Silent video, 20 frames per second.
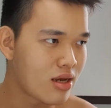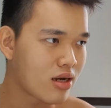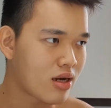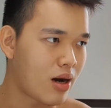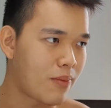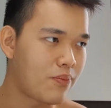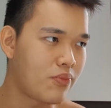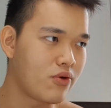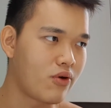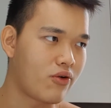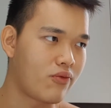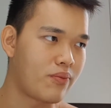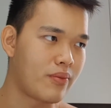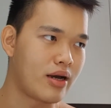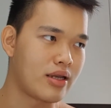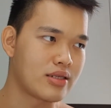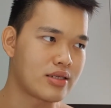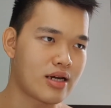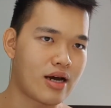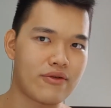couple of
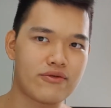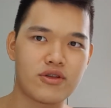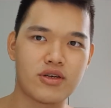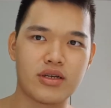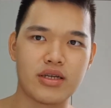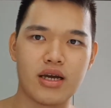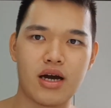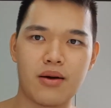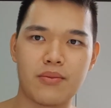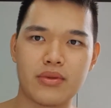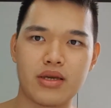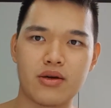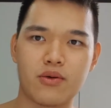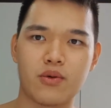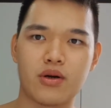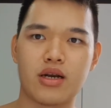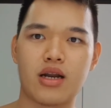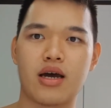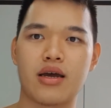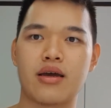months after the army
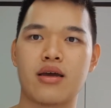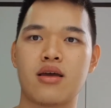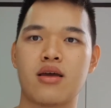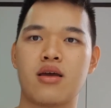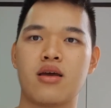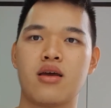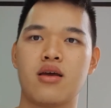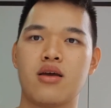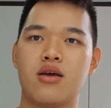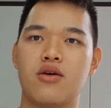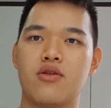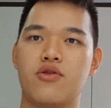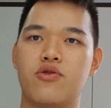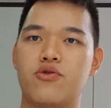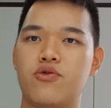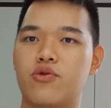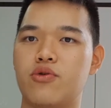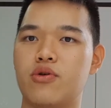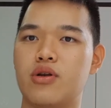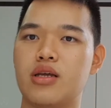when I
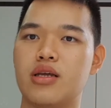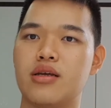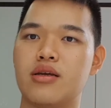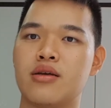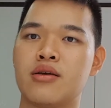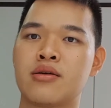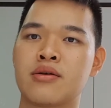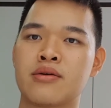truly